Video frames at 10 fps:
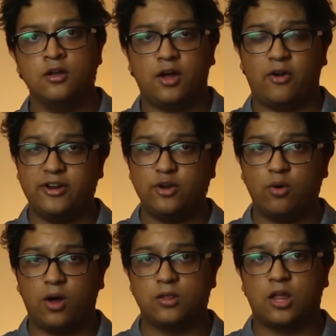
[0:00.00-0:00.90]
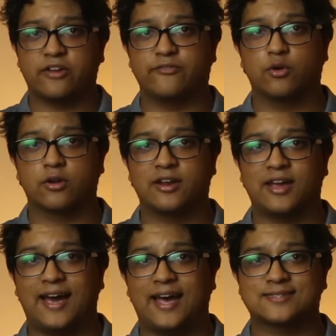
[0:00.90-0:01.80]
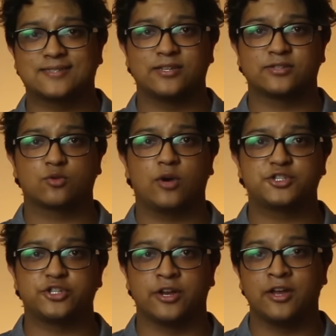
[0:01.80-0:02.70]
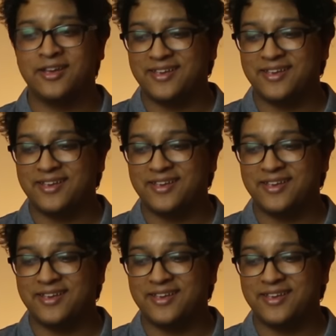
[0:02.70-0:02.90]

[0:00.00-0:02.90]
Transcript: Now I know a lot of you are gonna ask this question: